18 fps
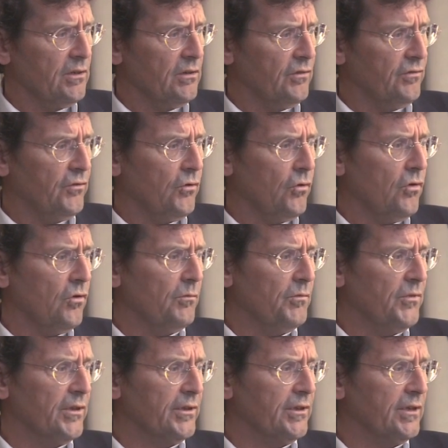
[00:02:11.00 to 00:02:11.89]
in the
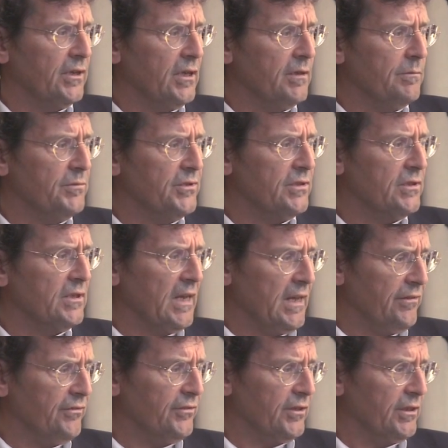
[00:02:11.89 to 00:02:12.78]
form that Gibbs
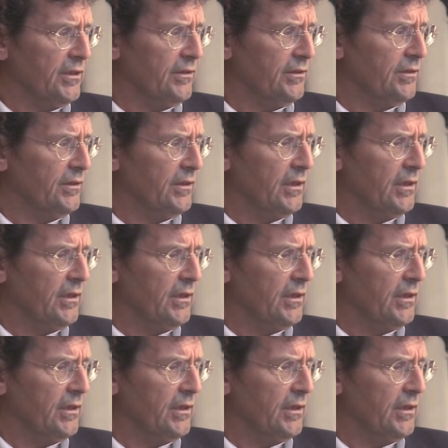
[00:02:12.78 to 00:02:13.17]
left it,